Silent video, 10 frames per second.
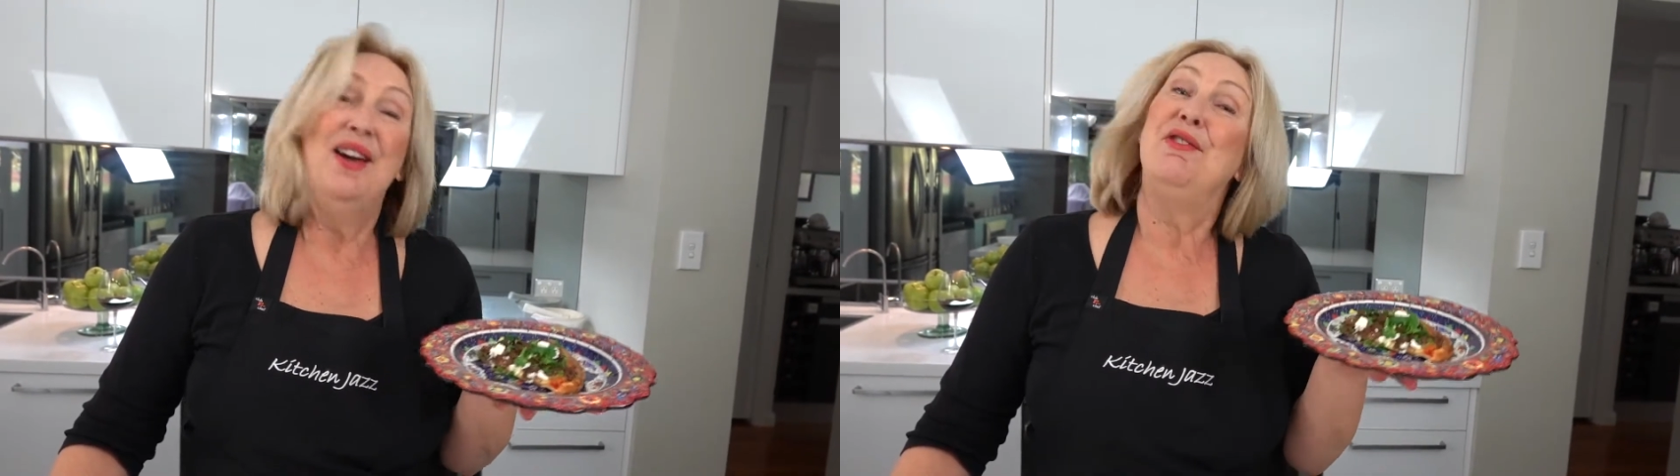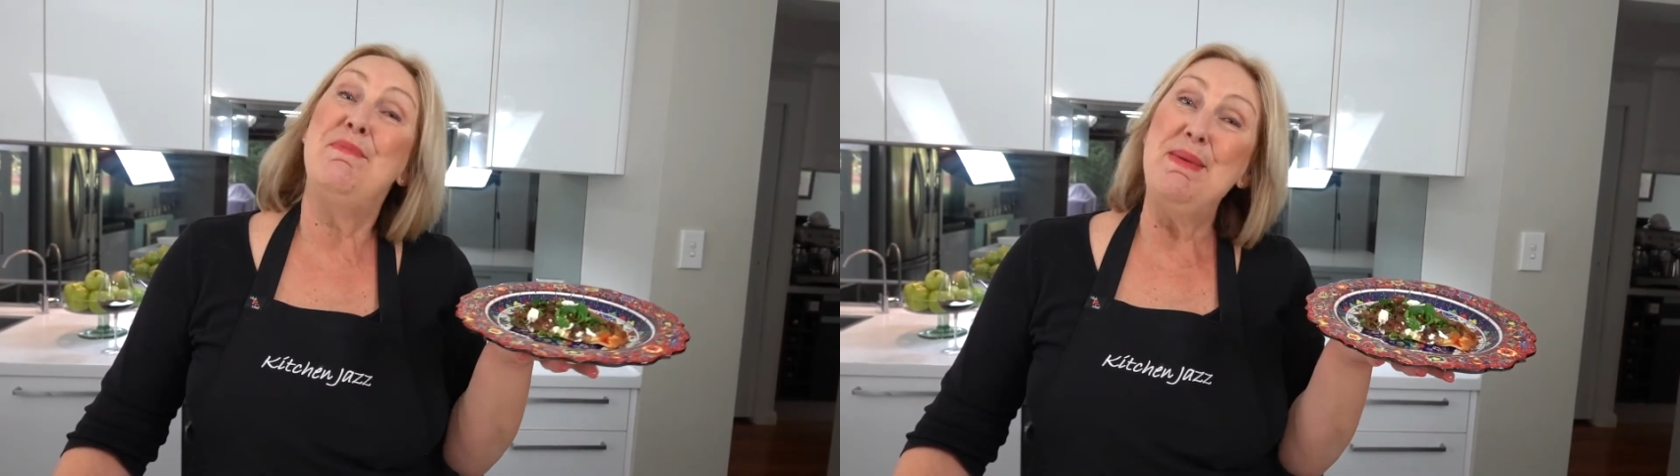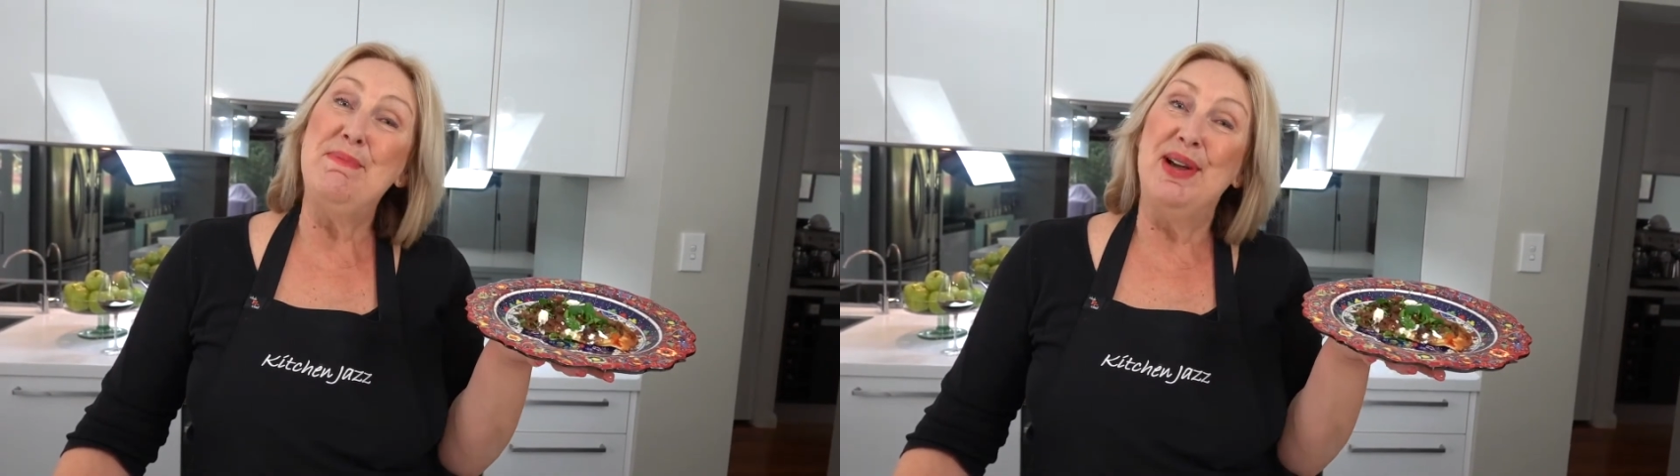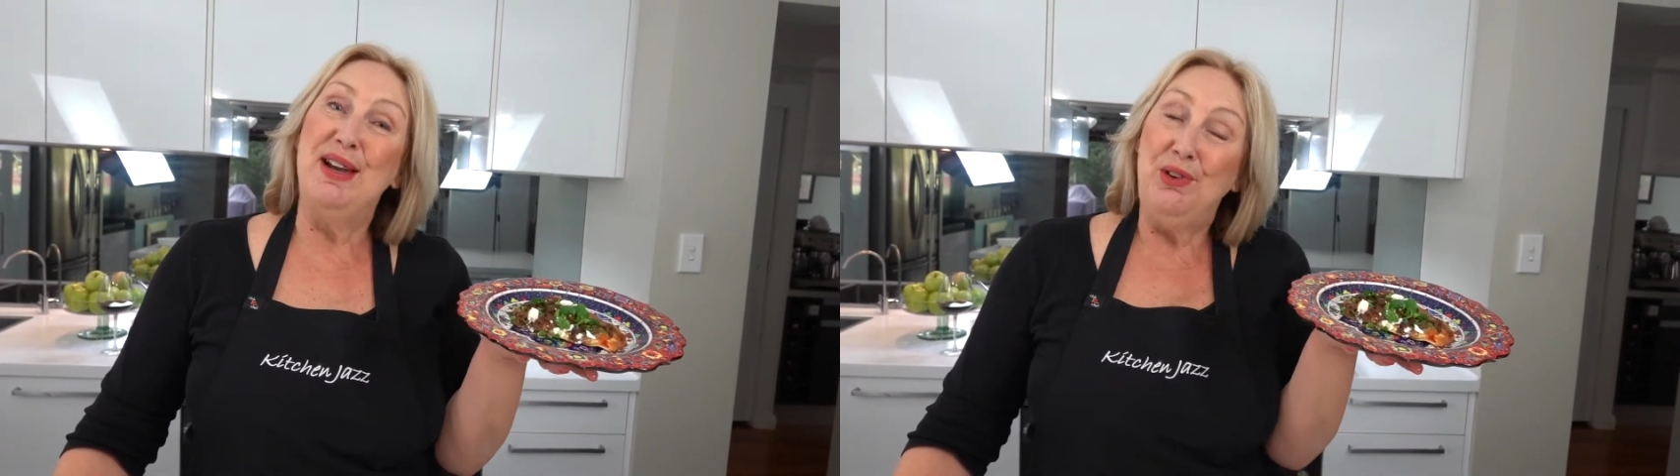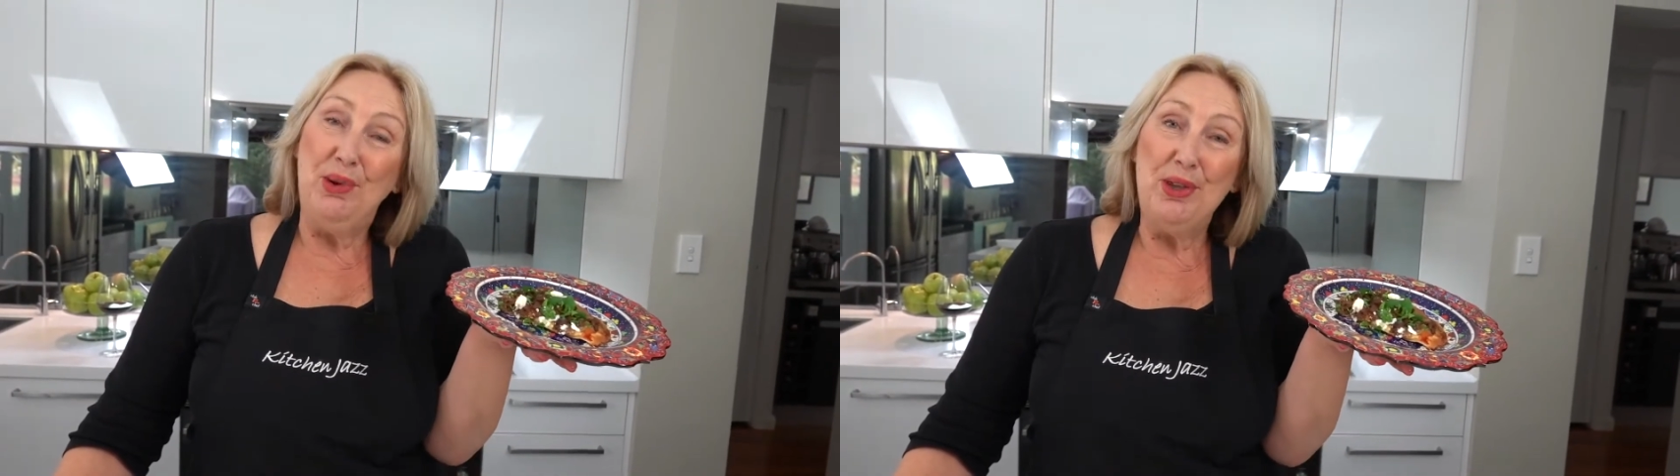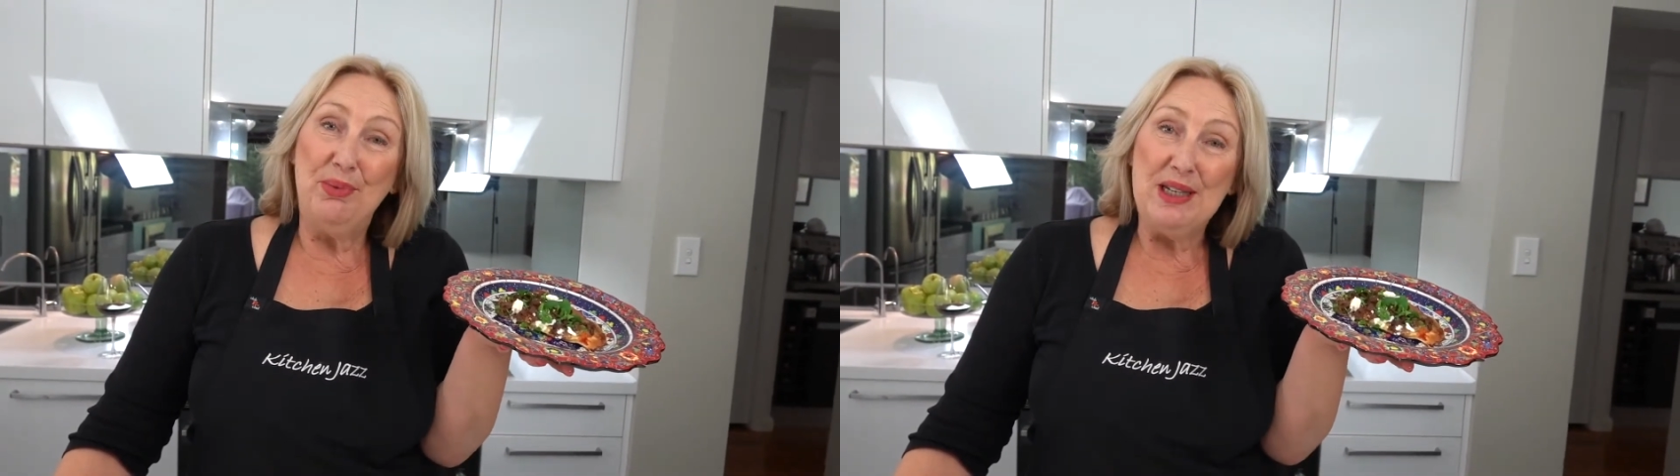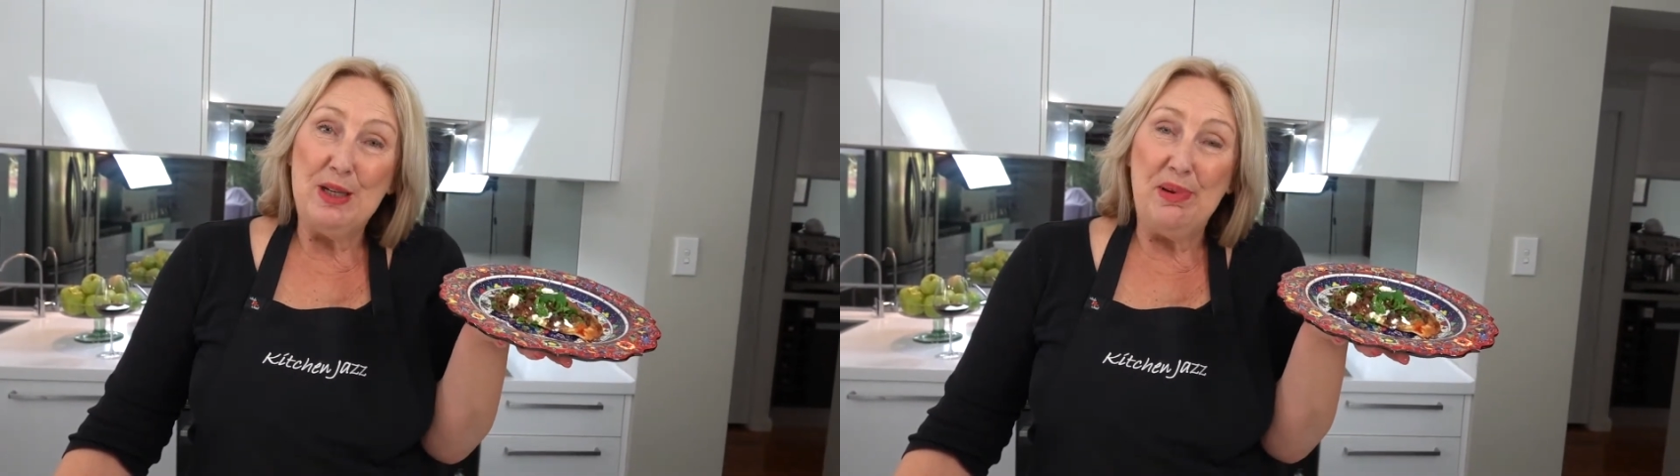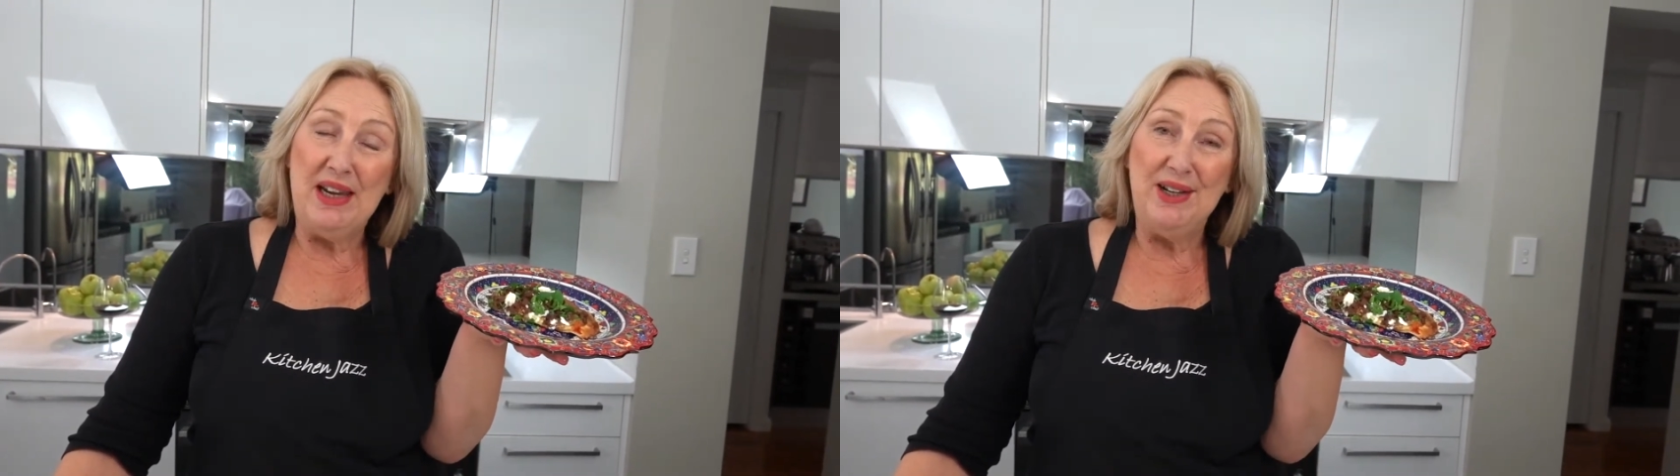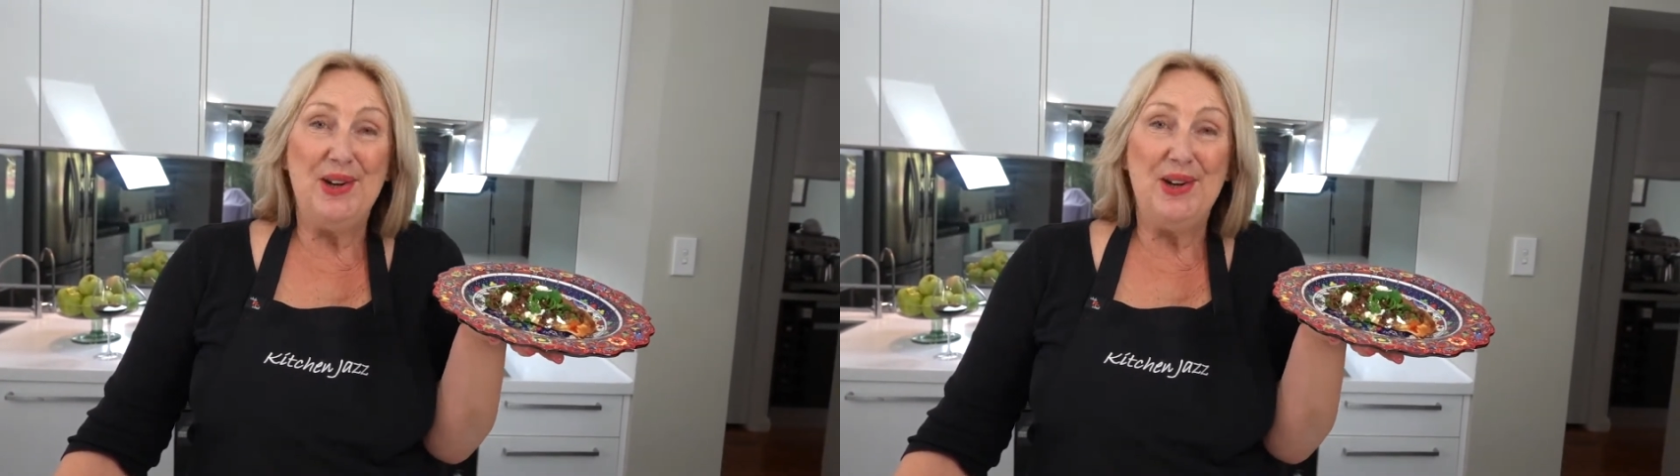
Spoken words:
Remember, if you want the recipe,